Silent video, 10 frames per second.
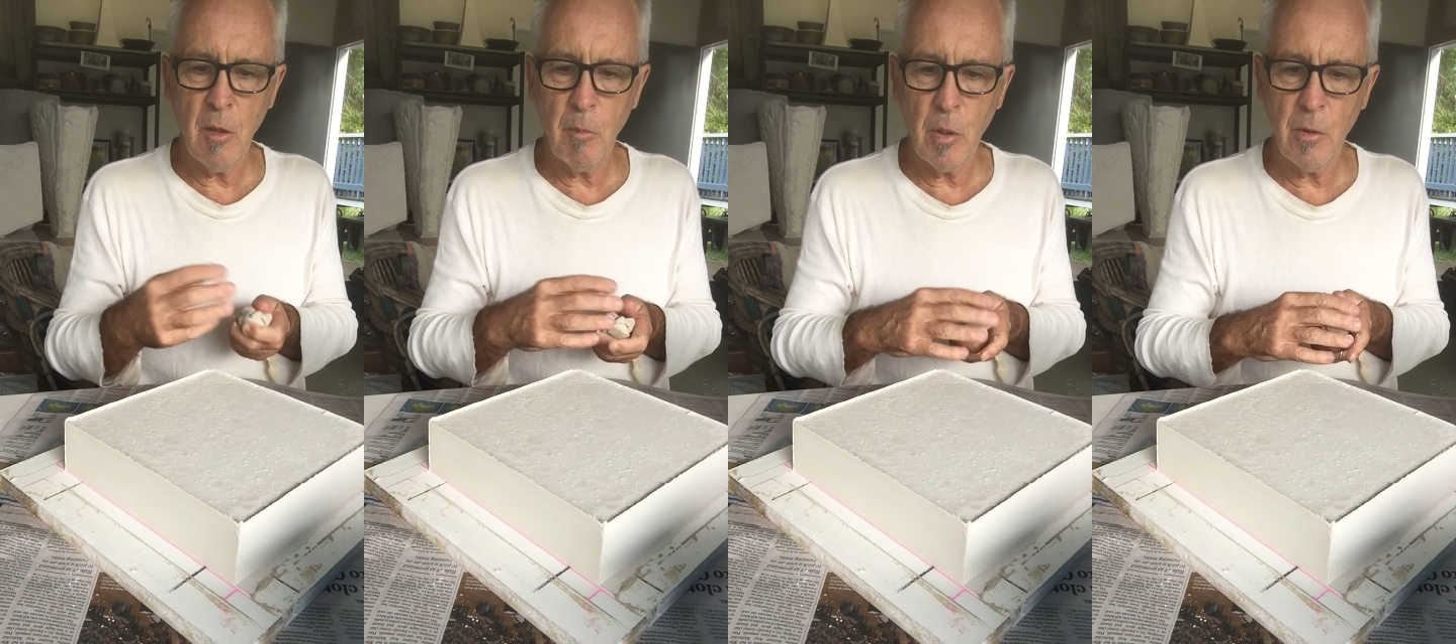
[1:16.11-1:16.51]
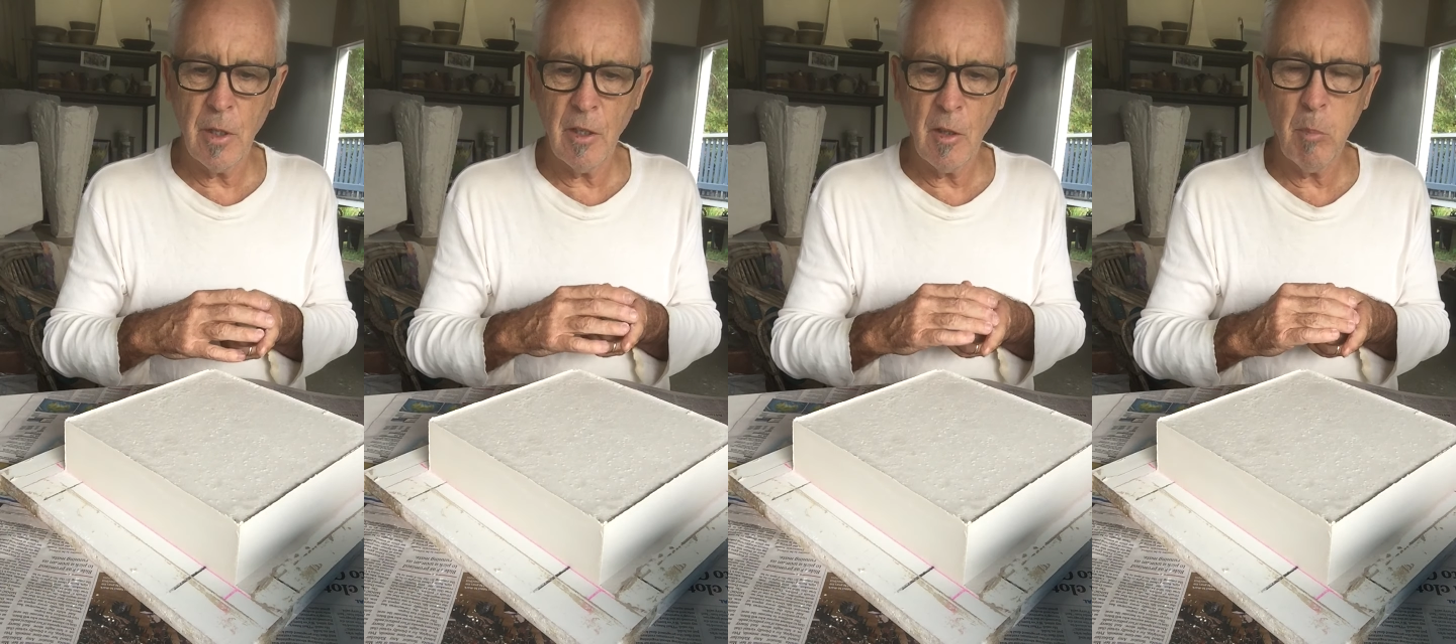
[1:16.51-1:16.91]

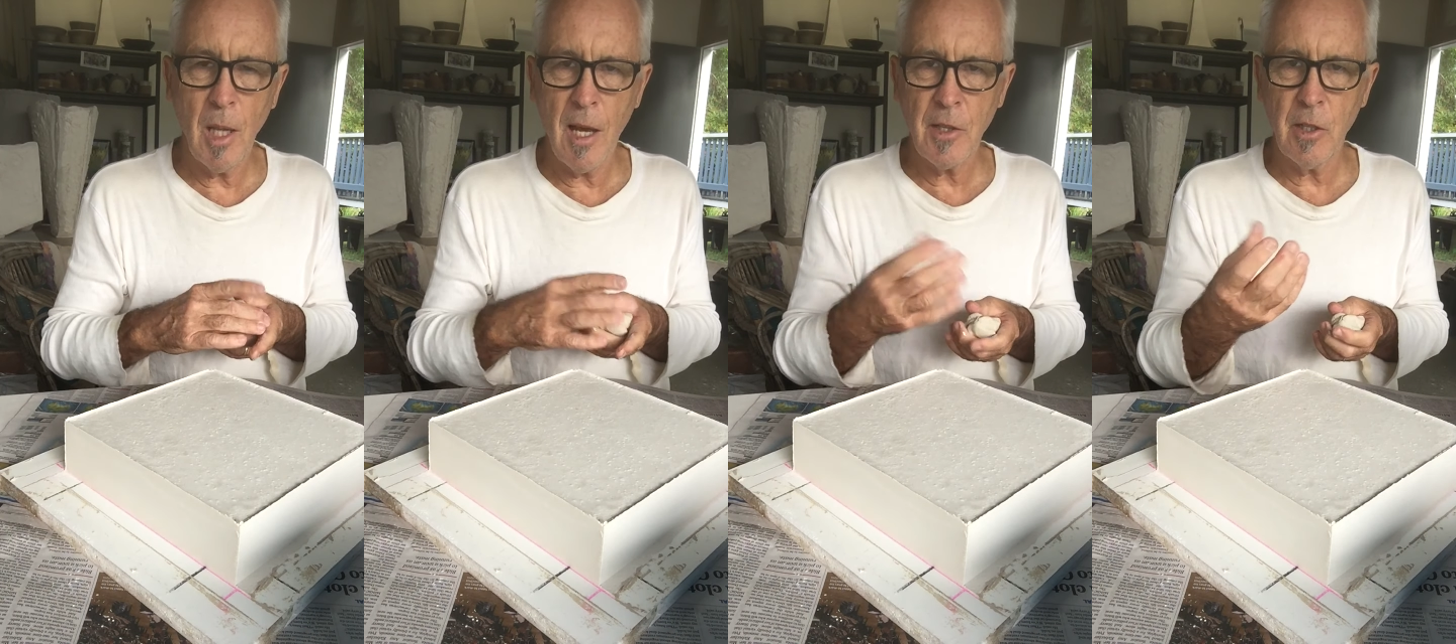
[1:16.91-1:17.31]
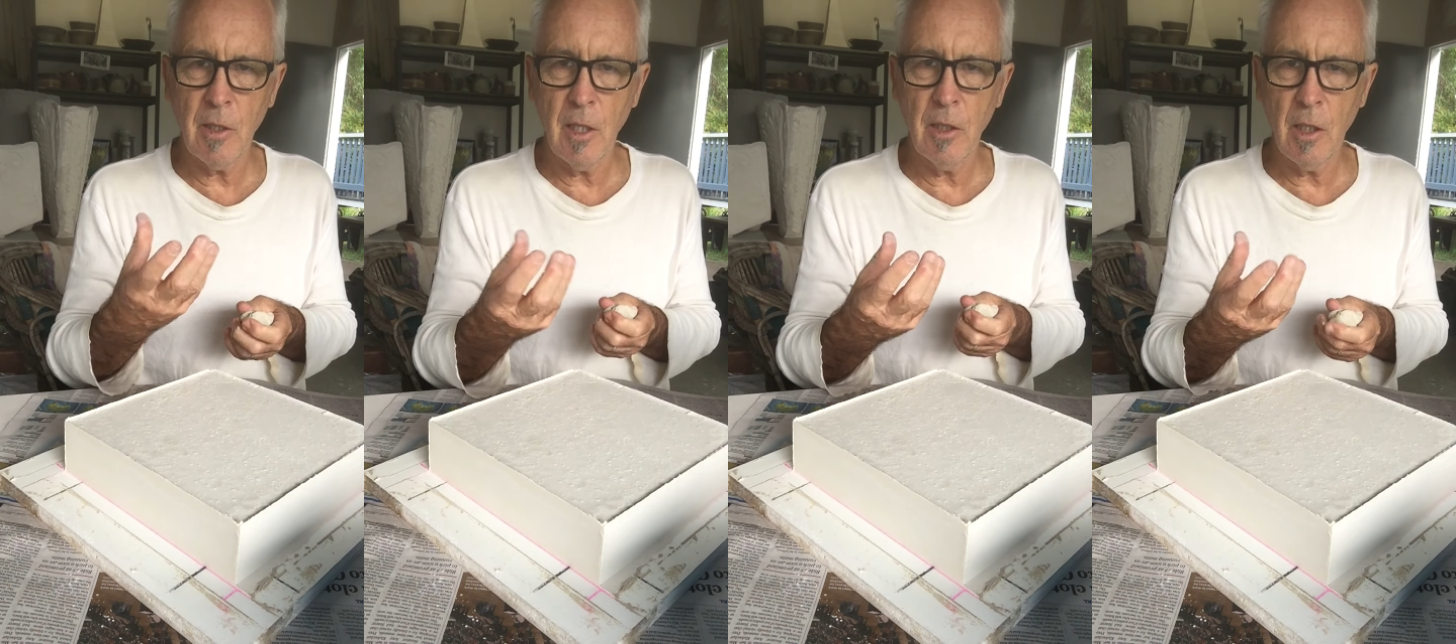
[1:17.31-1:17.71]
impurity of the plaster
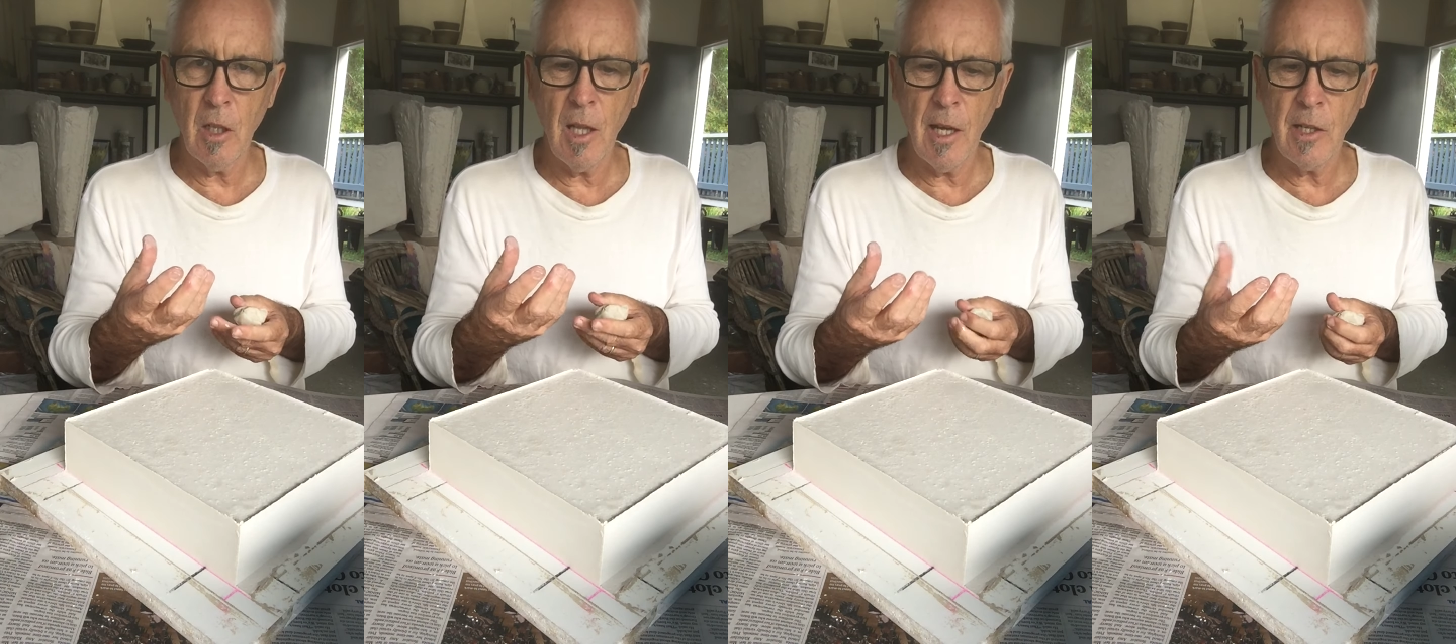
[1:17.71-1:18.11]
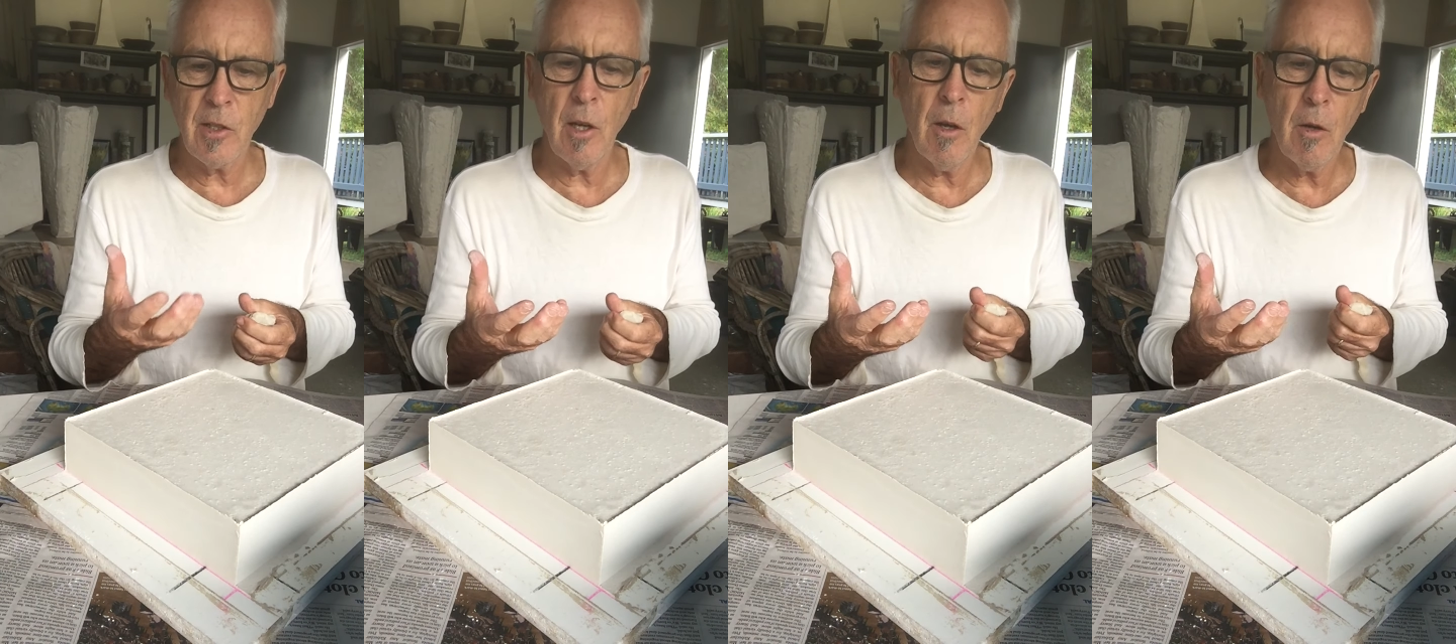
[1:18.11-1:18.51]
in the clay.
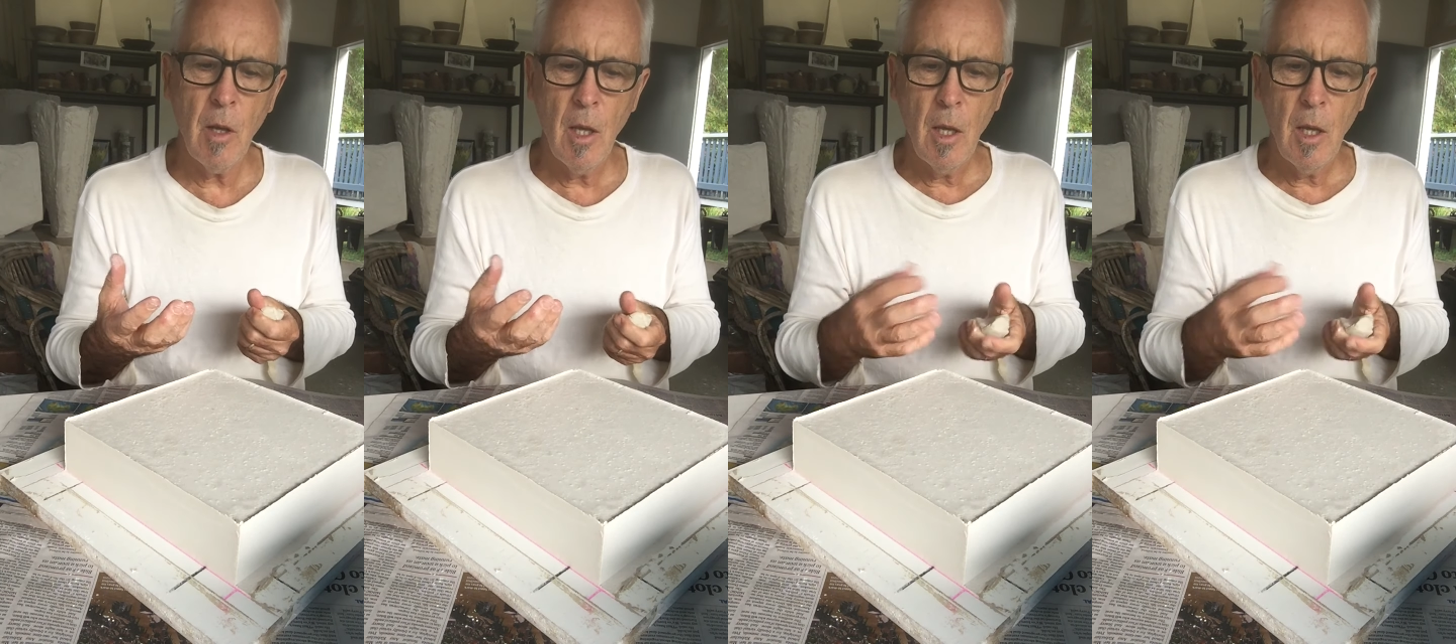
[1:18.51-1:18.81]
So,